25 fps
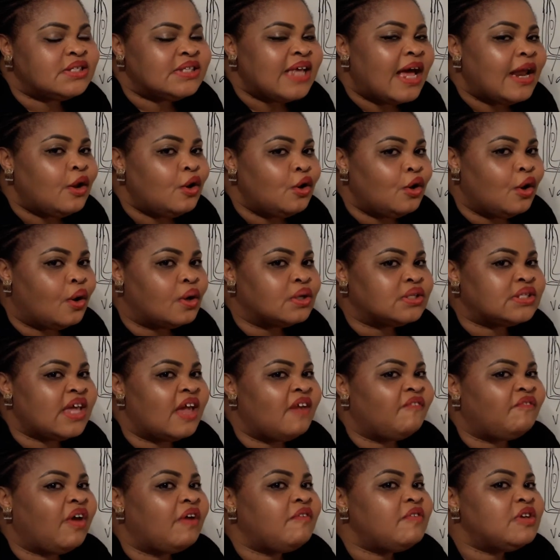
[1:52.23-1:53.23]
cellulose,
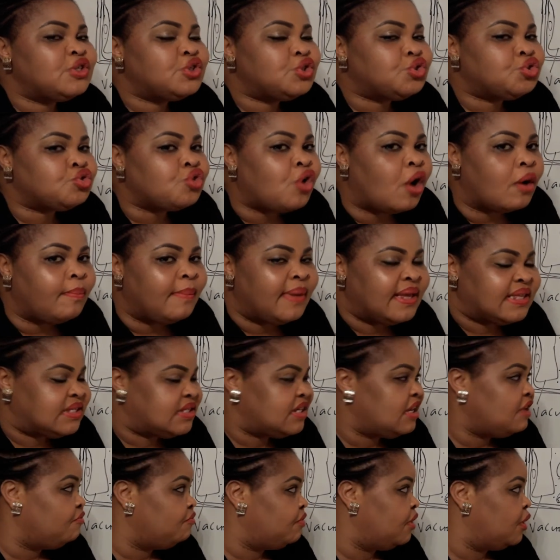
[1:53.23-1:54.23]
a very strong
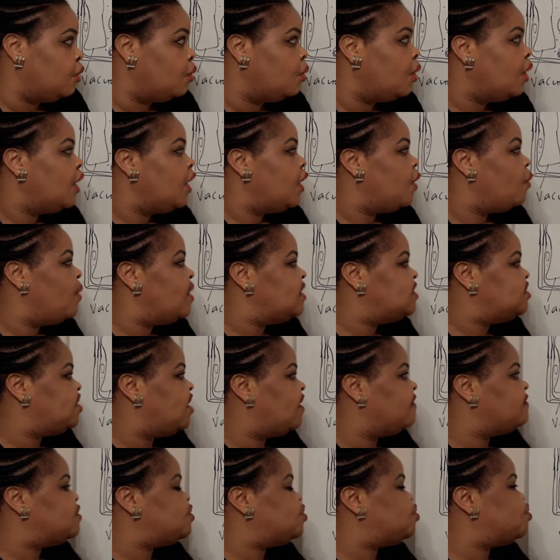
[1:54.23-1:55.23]
material, which
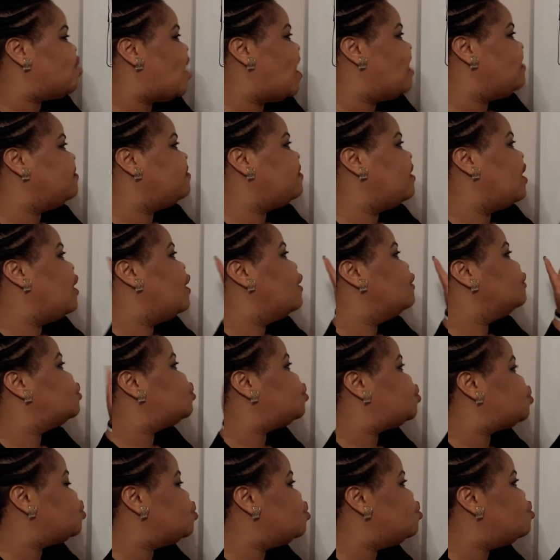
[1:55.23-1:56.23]
gives strength
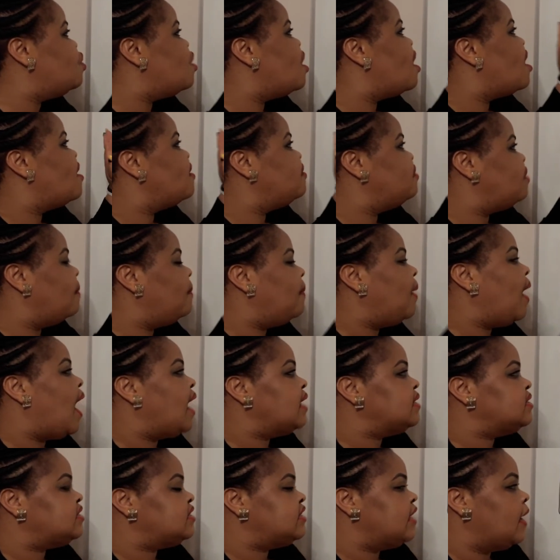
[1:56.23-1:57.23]
to the
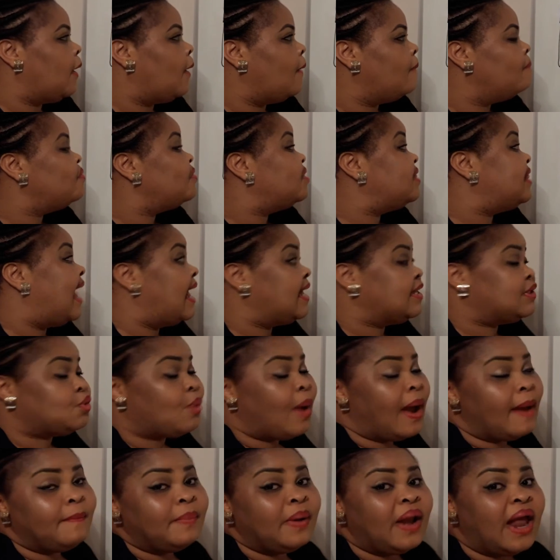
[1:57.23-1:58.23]
plant cell. That's
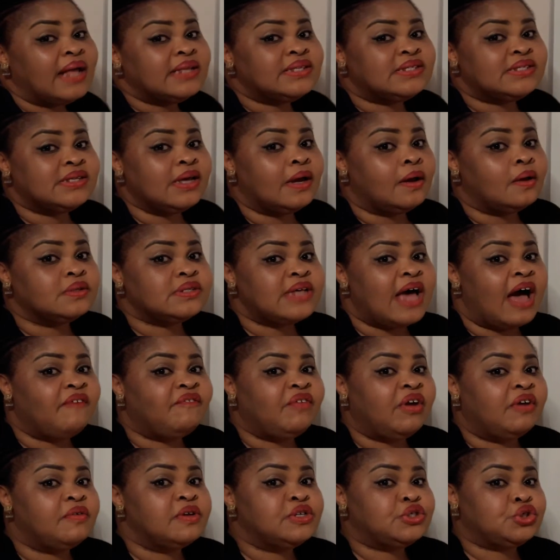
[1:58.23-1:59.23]
why plant cells are
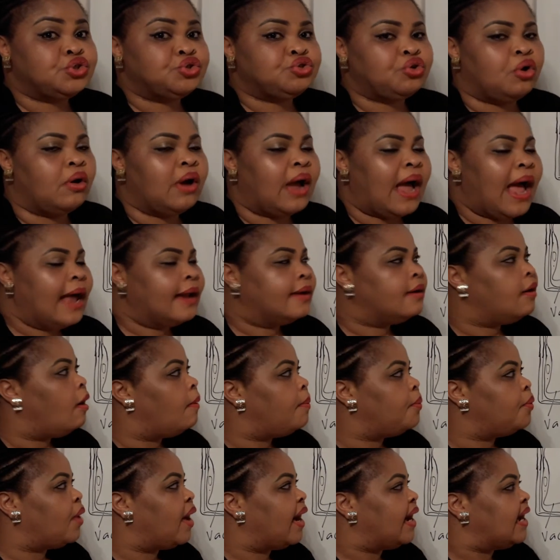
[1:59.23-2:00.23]
very strong and
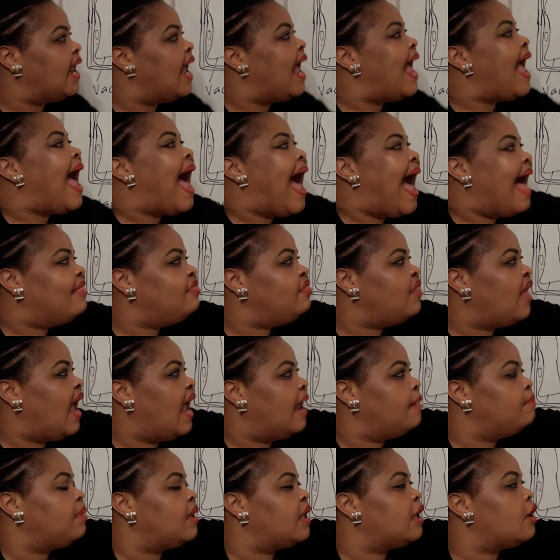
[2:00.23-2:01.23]
upright. And
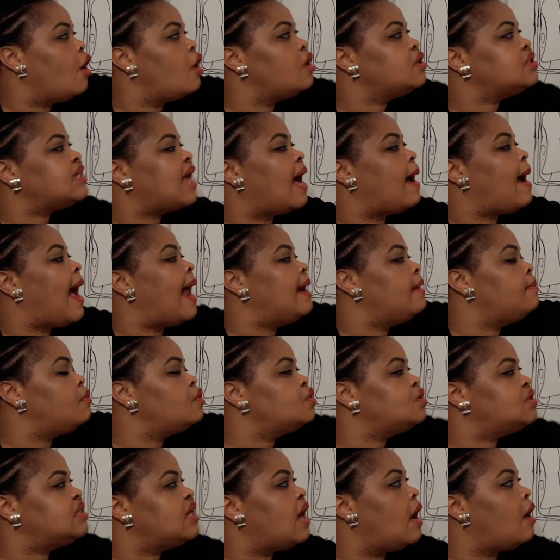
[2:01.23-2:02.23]
then because
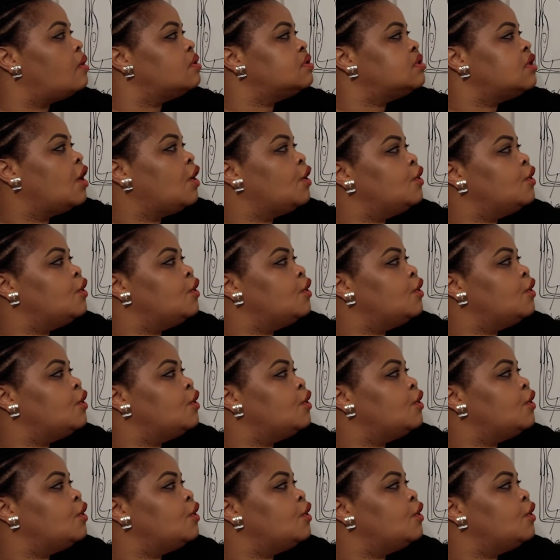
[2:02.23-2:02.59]
animal cells